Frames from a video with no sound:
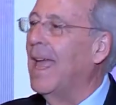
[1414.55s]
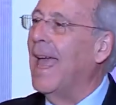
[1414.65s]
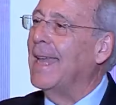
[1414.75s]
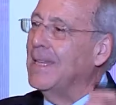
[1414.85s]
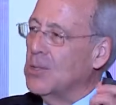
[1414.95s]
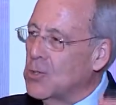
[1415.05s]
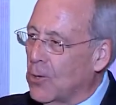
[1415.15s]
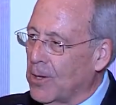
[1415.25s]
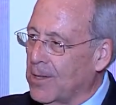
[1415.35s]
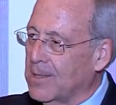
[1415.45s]
and
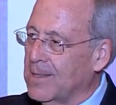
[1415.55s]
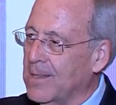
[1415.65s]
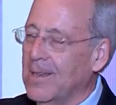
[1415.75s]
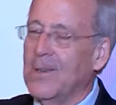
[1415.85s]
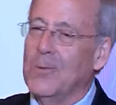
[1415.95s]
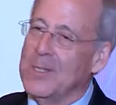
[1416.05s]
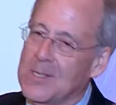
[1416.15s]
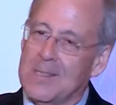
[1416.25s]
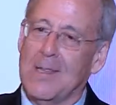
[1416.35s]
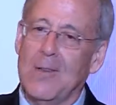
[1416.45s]
enjoy it. We
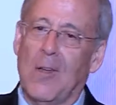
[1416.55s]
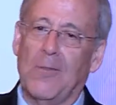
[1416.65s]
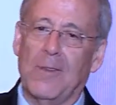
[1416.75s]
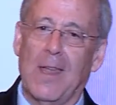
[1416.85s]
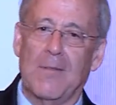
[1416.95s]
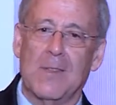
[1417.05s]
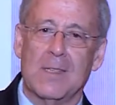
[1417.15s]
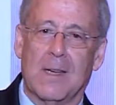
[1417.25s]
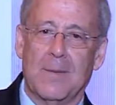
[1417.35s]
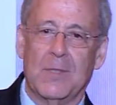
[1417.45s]
just don't often have the
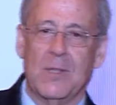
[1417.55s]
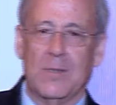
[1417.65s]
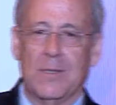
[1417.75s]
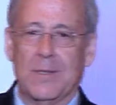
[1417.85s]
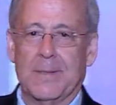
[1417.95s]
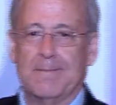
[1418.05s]
time to do it.